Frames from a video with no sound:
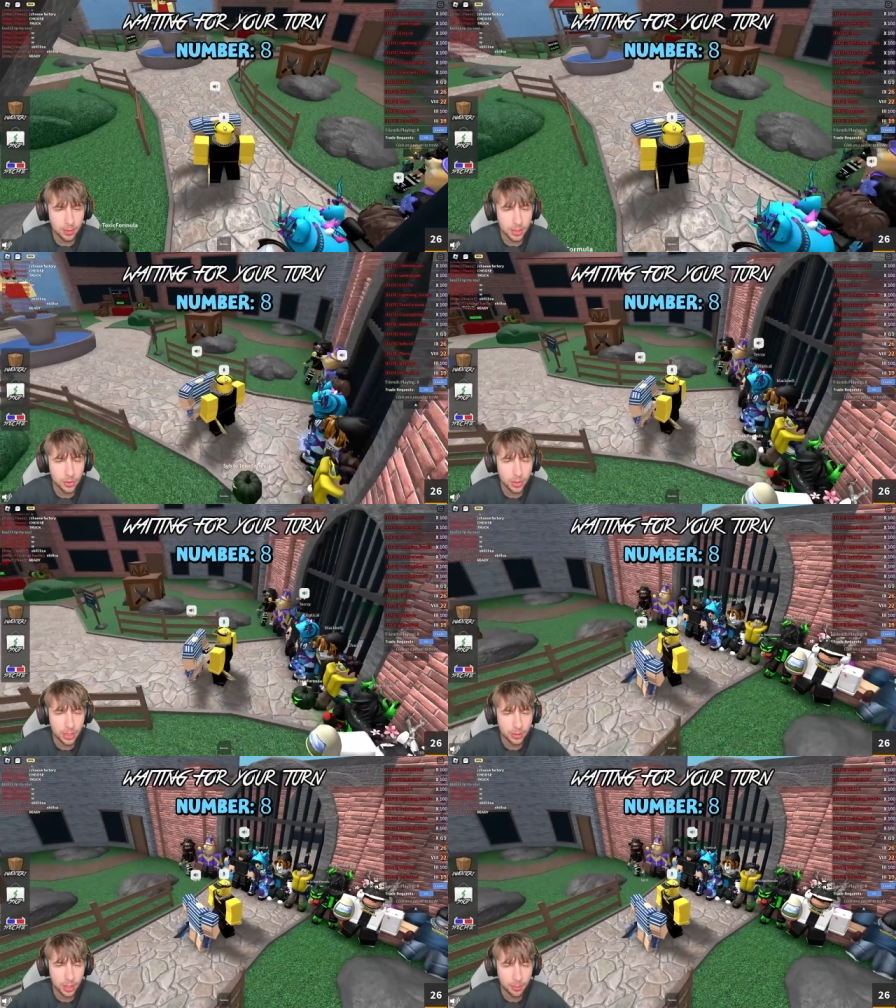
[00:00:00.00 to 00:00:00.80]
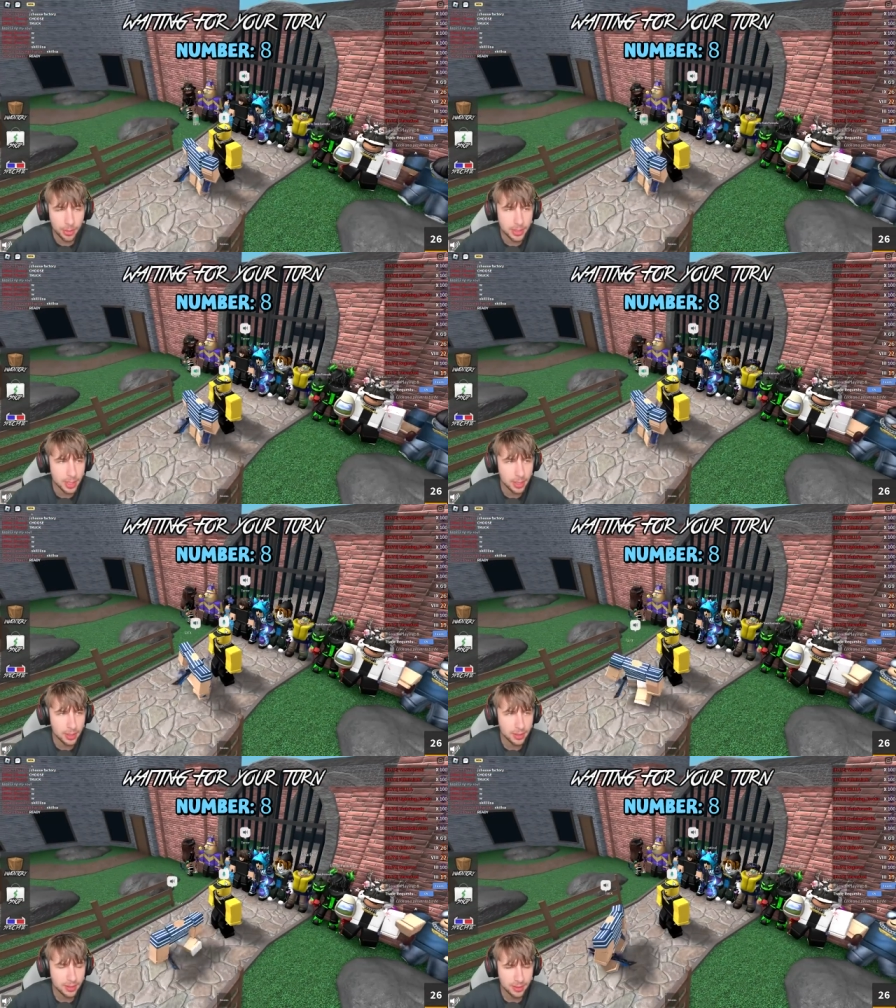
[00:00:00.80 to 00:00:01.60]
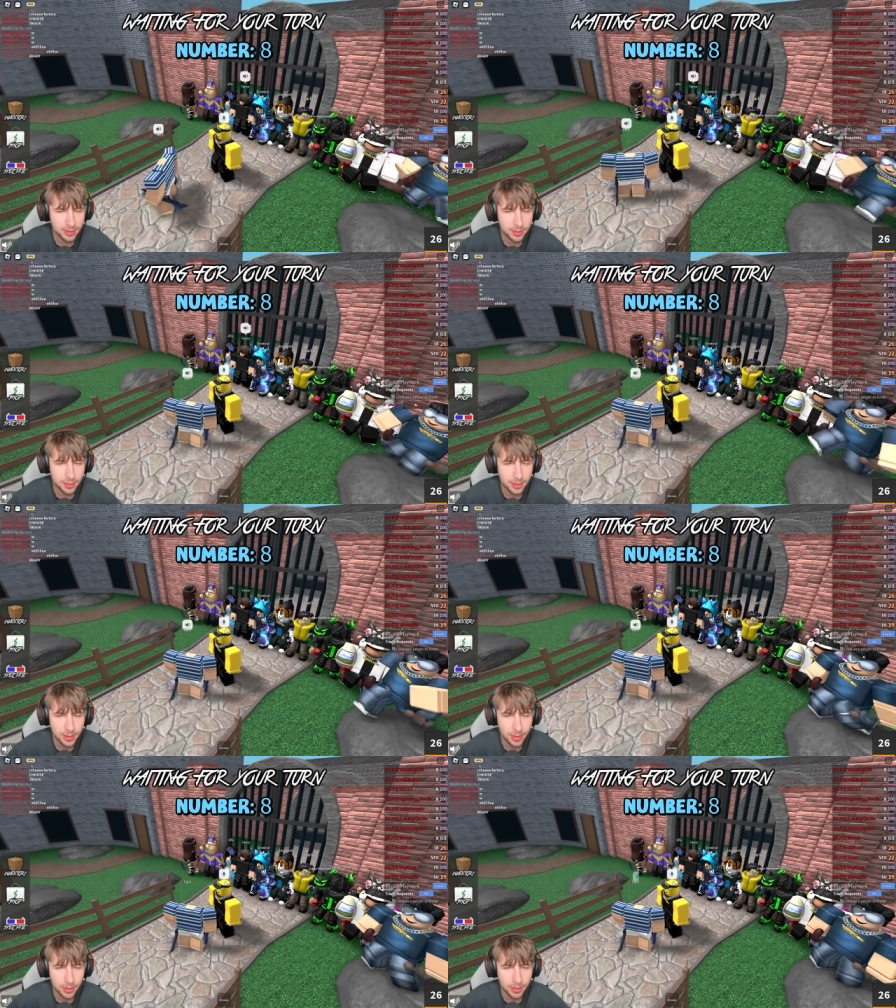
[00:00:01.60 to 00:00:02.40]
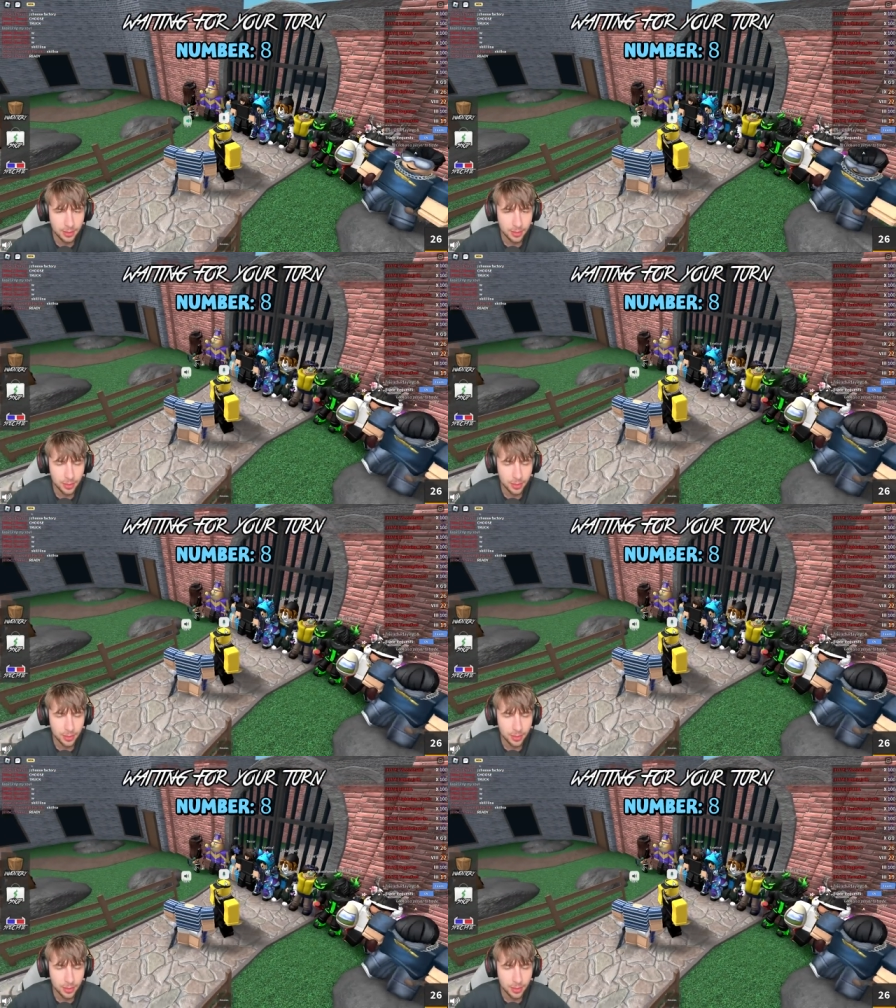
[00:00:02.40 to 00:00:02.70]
Can you hear the number I said? No.